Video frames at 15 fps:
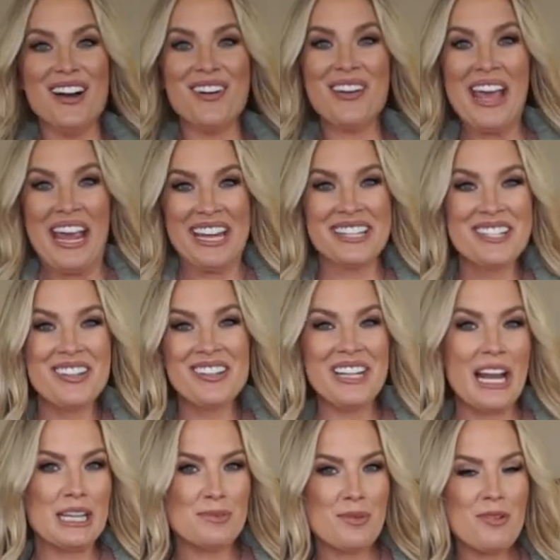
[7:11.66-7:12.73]
Okay, so
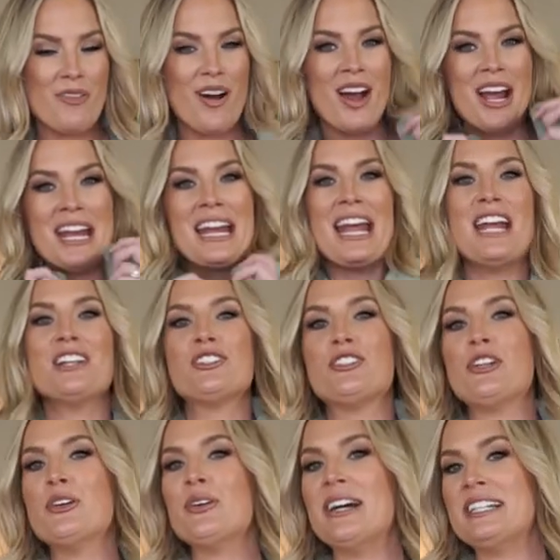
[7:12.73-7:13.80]
let's move on
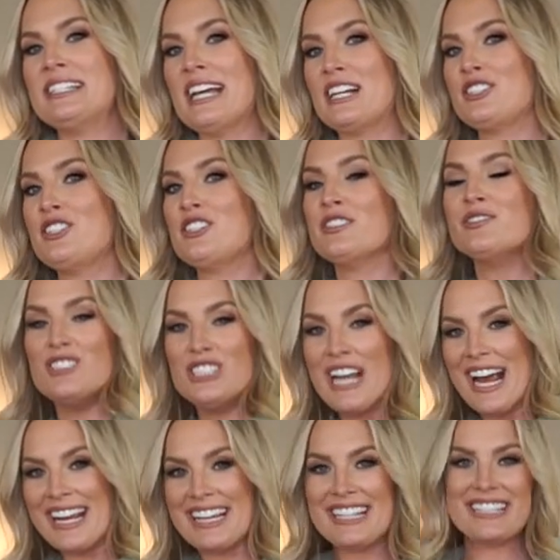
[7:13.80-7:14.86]
into a section of
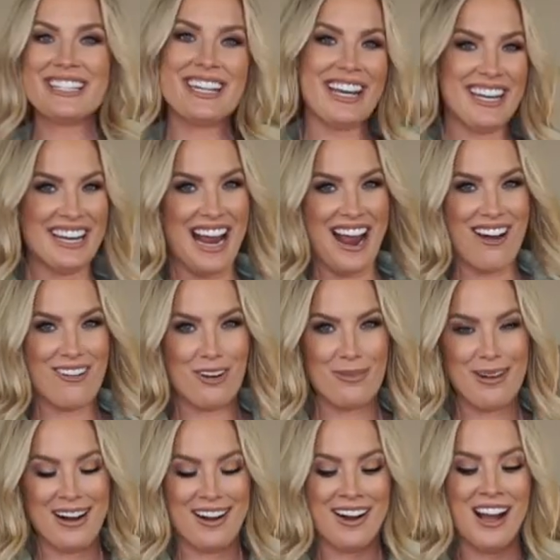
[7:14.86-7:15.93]
jackets and
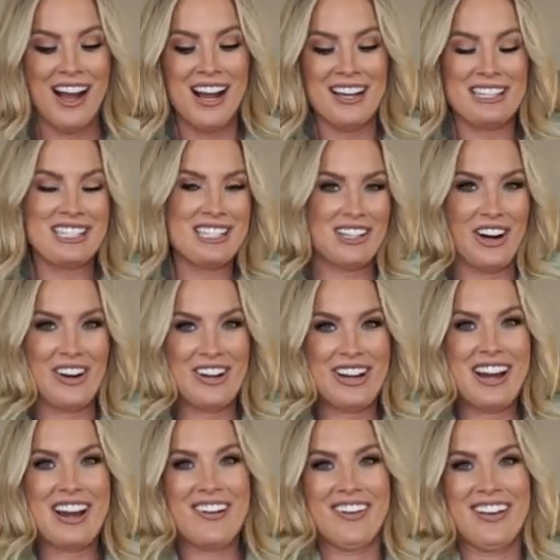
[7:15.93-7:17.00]
outerwear,
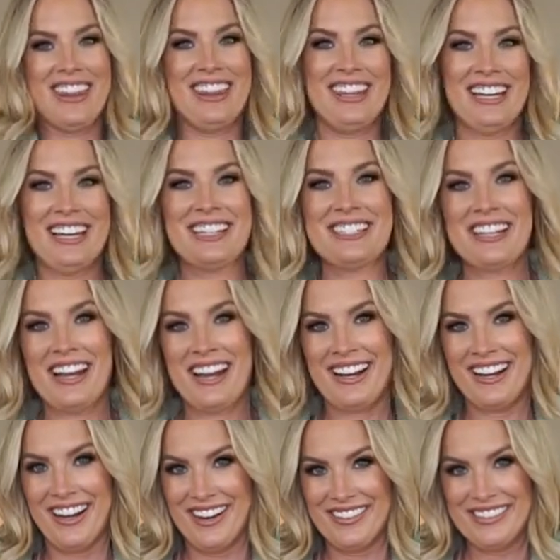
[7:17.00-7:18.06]
starting with this
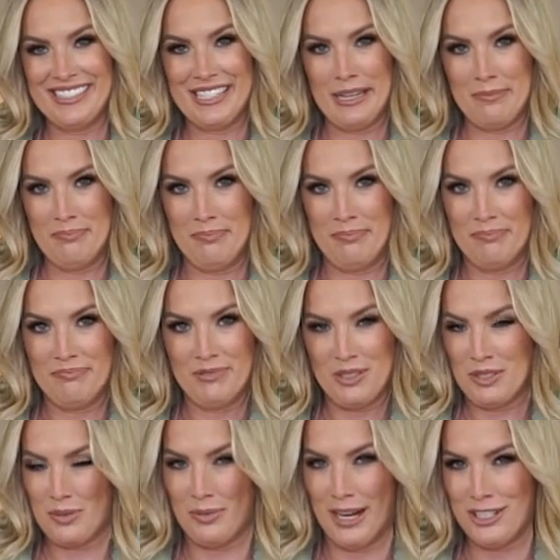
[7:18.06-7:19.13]
cozy
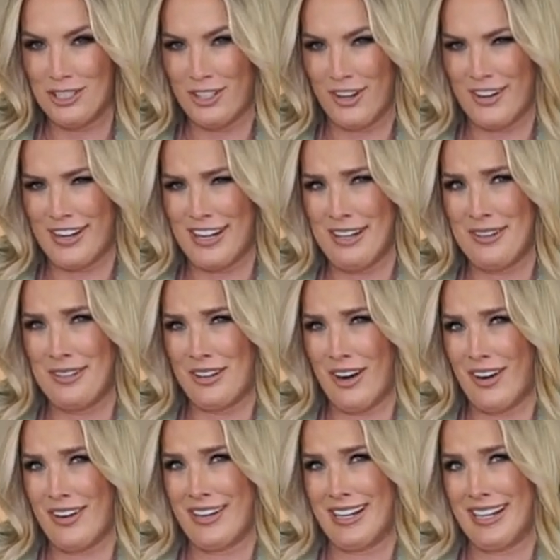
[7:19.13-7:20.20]
sweatshirty,
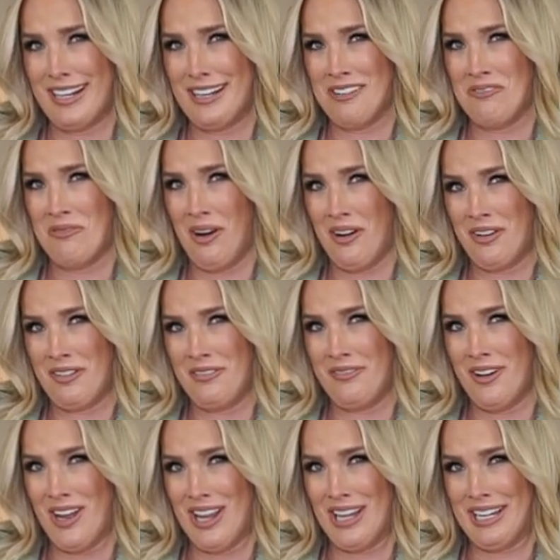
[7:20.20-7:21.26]
cardigan-y,
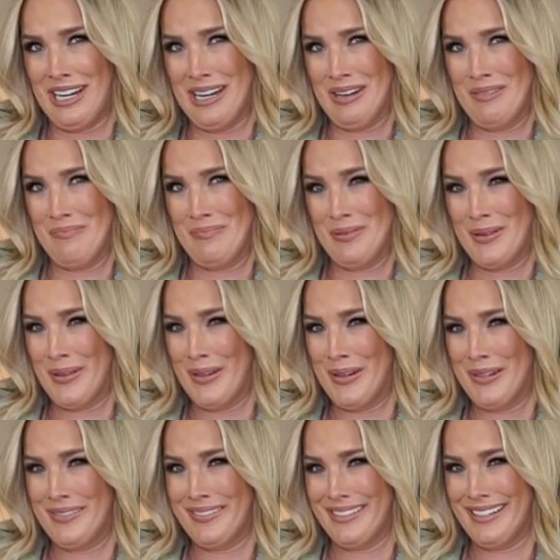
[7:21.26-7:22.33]
waterfall-y,
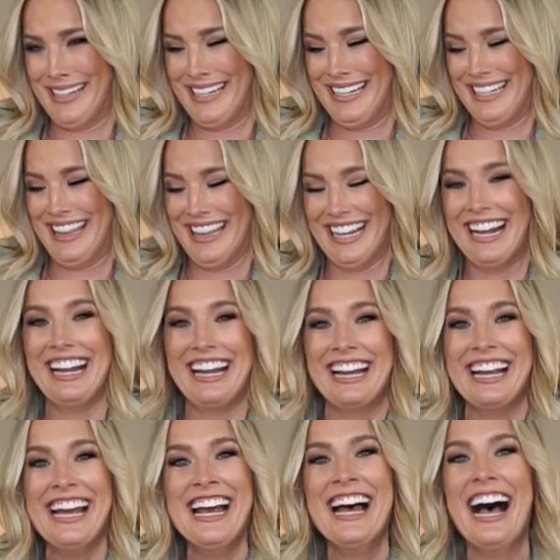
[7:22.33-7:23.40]
pullover-y
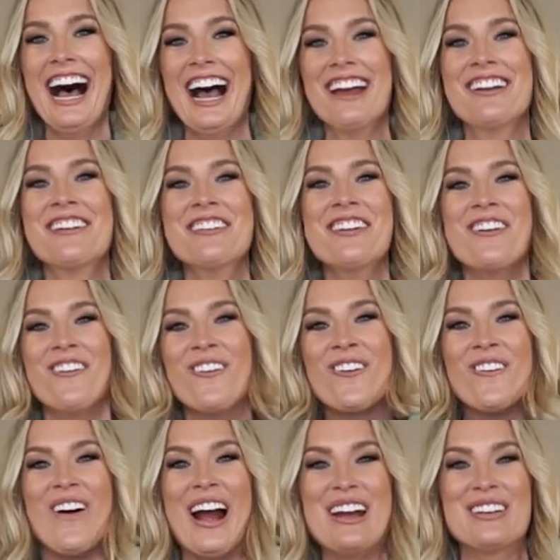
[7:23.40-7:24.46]
thing. I don't know
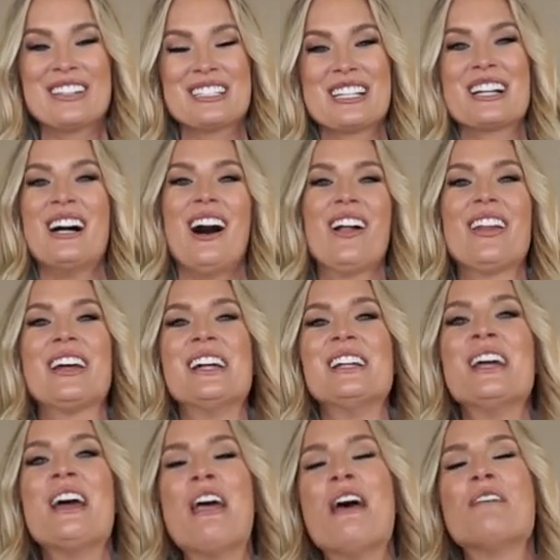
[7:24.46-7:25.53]
quite what to call
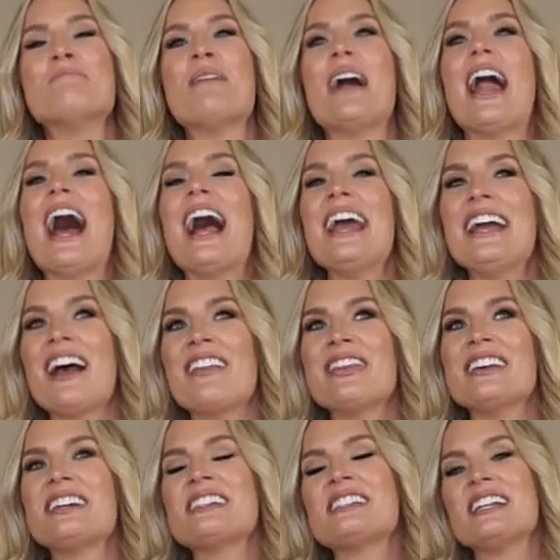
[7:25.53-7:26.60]
it, but I got
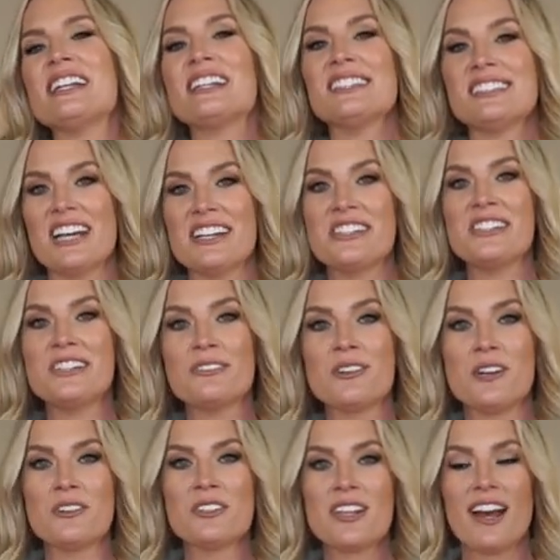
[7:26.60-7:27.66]
this in a dusty
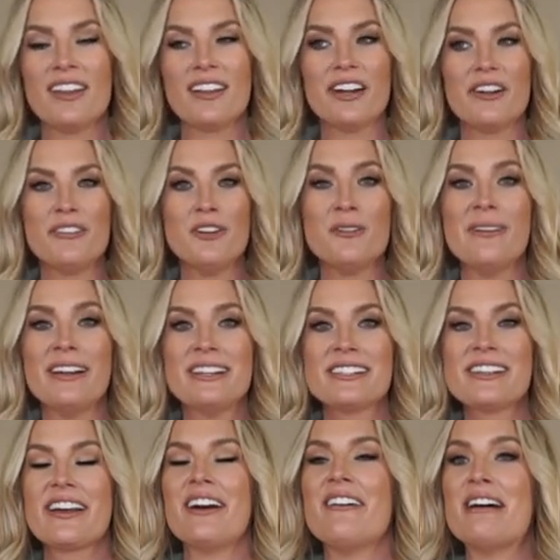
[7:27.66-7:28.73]
rose color a few
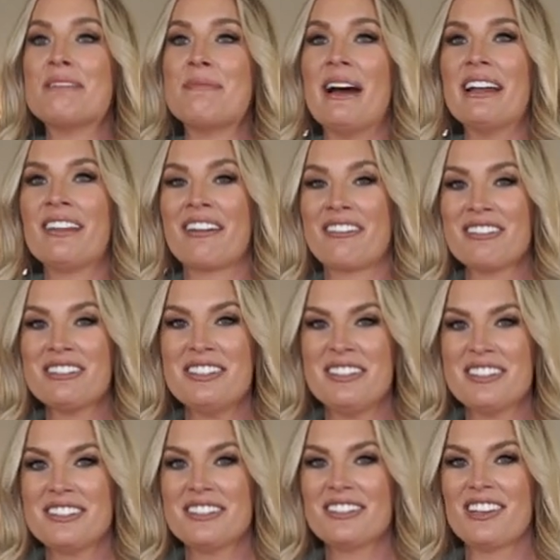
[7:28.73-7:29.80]
weeks ago, and my little
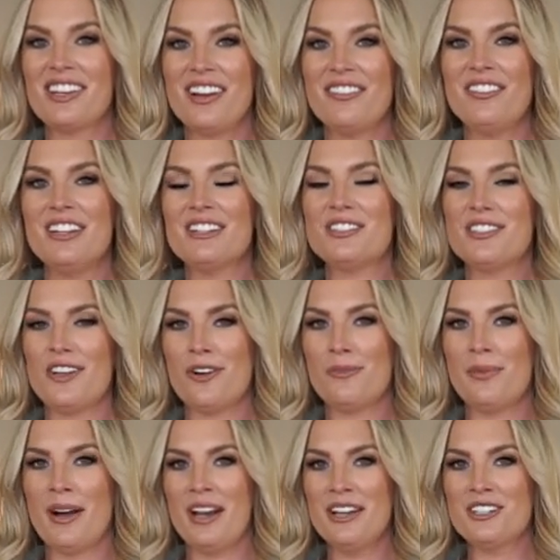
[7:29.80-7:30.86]
sister loved it so
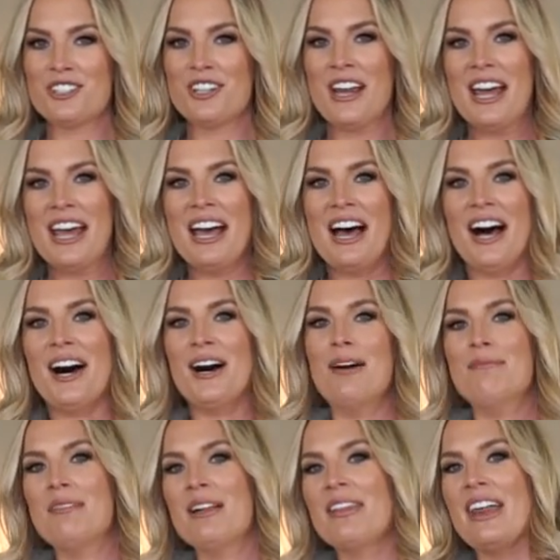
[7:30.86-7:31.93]
much
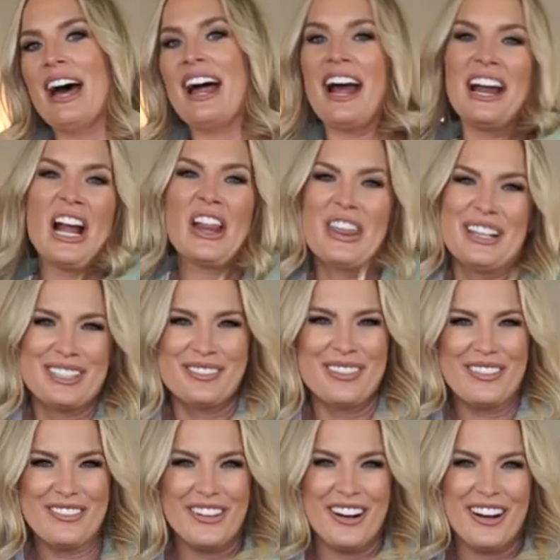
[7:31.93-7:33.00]
um, that I got this
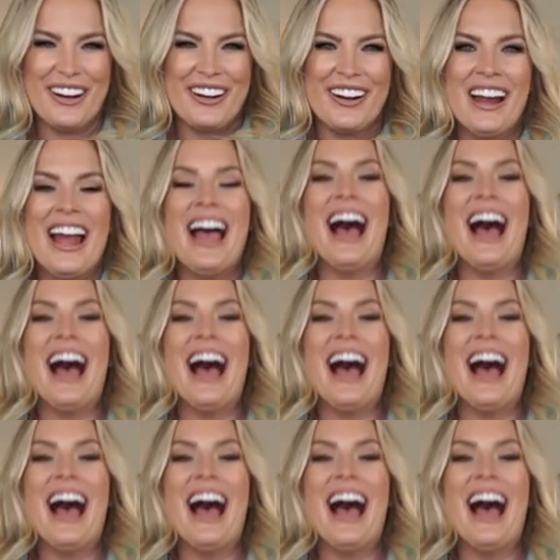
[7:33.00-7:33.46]
one for her.